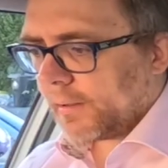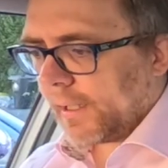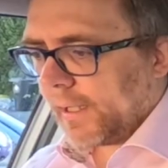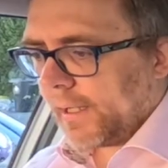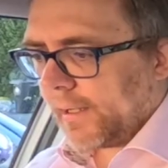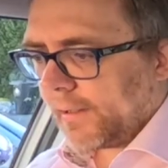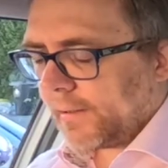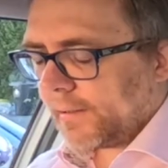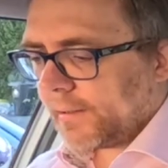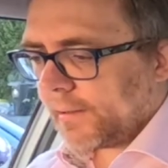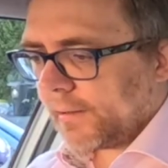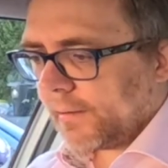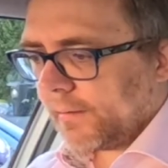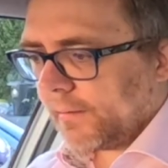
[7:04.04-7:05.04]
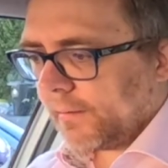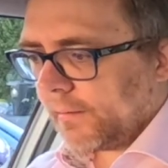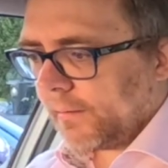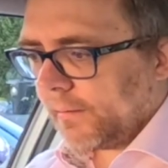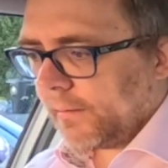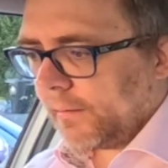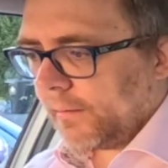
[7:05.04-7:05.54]
is
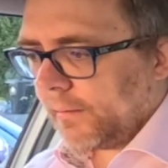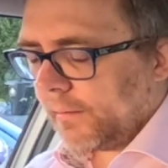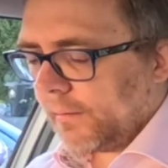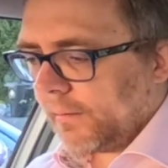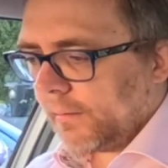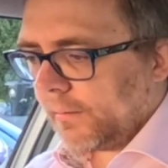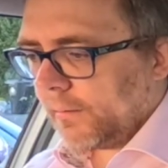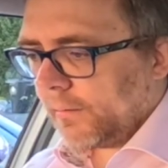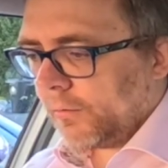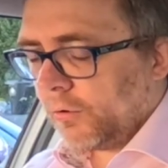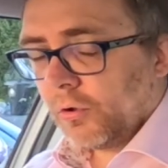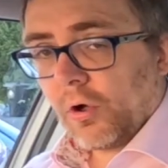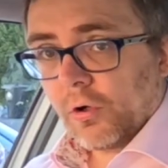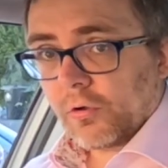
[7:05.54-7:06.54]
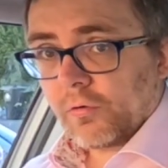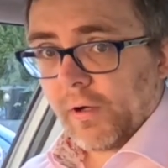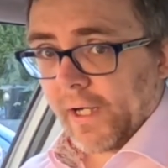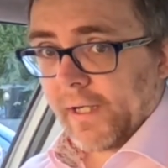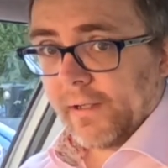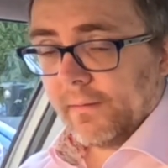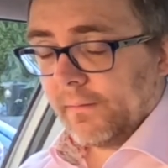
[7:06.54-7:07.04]
not
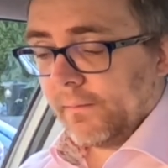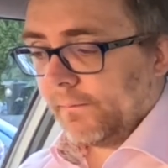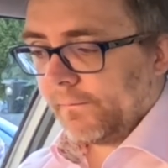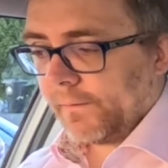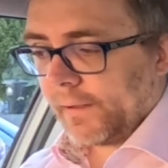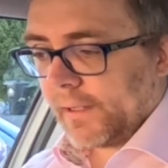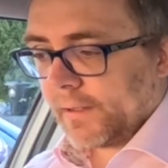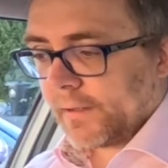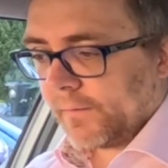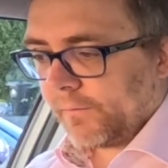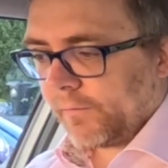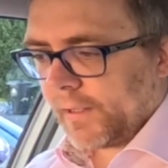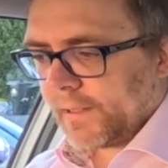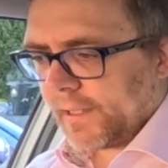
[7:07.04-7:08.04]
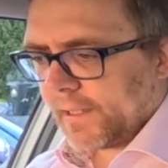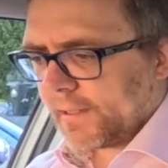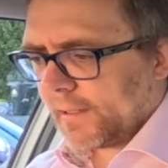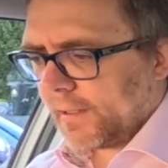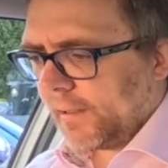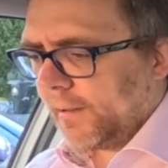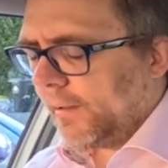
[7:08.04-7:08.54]
great for the Insta360.